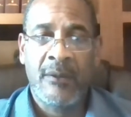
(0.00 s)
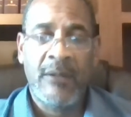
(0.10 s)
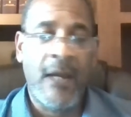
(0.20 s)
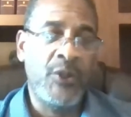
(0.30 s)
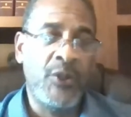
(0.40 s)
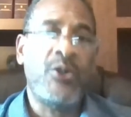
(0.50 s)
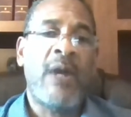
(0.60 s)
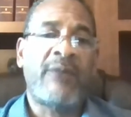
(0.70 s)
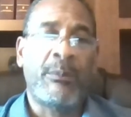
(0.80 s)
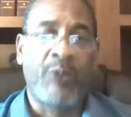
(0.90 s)
Not only do
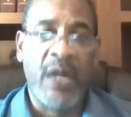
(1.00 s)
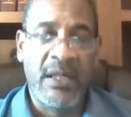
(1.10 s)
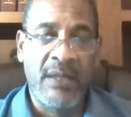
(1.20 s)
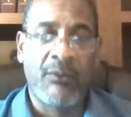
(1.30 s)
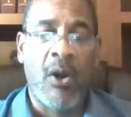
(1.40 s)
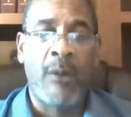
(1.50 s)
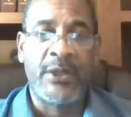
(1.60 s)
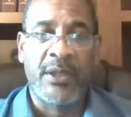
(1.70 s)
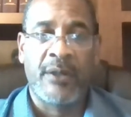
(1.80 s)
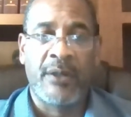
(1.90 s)
you have to bring the raw
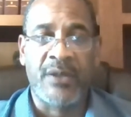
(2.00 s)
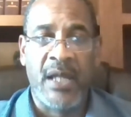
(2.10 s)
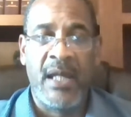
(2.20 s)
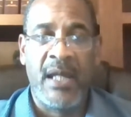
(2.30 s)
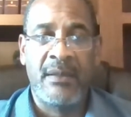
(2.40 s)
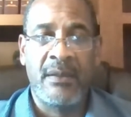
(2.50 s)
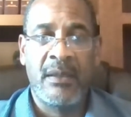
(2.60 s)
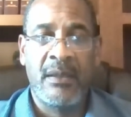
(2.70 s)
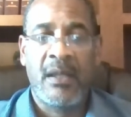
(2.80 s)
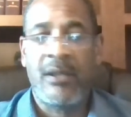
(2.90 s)
materials in,
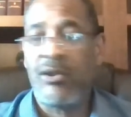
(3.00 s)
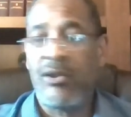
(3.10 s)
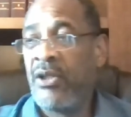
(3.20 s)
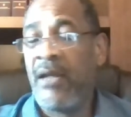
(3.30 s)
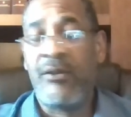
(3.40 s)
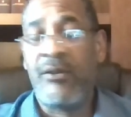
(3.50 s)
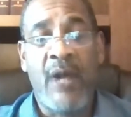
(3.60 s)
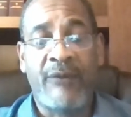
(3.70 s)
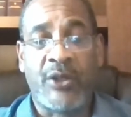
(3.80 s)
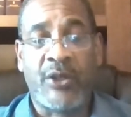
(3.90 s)
then
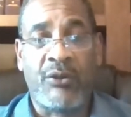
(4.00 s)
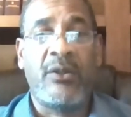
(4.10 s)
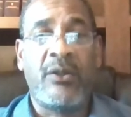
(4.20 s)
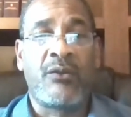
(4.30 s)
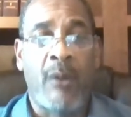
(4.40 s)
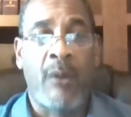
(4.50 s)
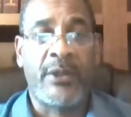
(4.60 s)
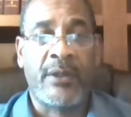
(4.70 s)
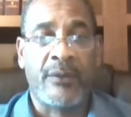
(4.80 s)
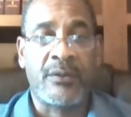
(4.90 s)
you have to create those raw
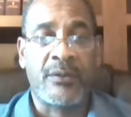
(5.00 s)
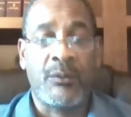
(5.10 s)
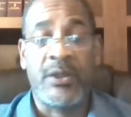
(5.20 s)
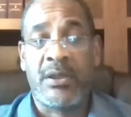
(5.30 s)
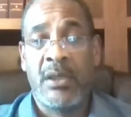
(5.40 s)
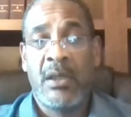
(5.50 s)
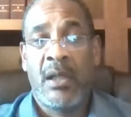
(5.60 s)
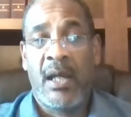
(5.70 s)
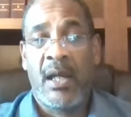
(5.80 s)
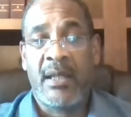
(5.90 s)
materials, which,
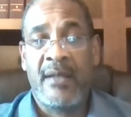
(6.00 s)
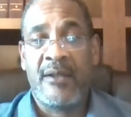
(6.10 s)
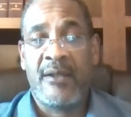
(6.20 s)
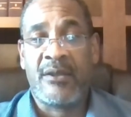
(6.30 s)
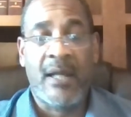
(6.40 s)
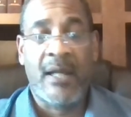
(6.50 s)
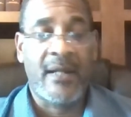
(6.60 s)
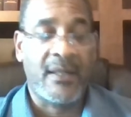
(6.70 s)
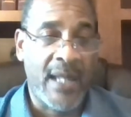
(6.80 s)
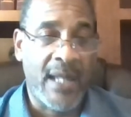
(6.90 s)
again, there's a lot of
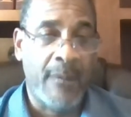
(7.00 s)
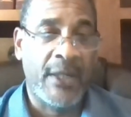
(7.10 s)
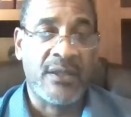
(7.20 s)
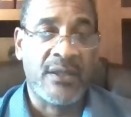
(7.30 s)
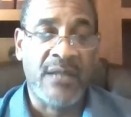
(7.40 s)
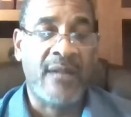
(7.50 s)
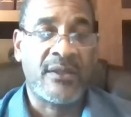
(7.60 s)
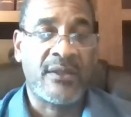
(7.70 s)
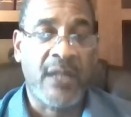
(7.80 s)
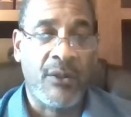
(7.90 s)
contaminants and
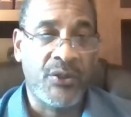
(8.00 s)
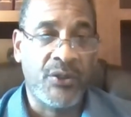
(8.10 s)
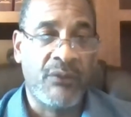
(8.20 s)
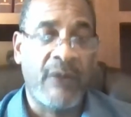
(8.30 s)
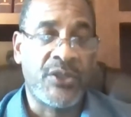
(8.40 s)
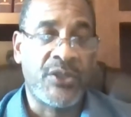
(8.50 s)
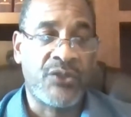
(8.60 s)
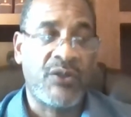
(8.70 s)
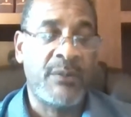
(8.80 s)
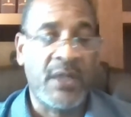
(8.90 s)
toxins that go into the rivers and
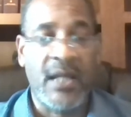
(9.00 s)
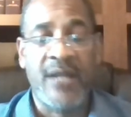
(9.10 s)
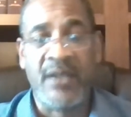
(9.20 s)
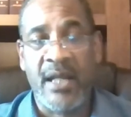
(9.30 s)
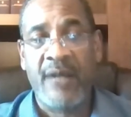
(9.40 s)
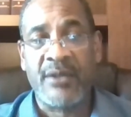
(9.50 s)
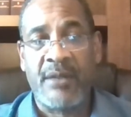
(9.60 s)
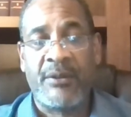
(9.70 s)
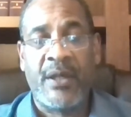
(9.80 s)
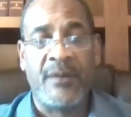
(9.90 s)
streams and lakes and airs and
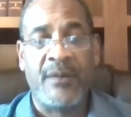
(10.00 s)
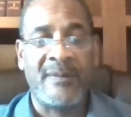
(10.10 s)
everything else.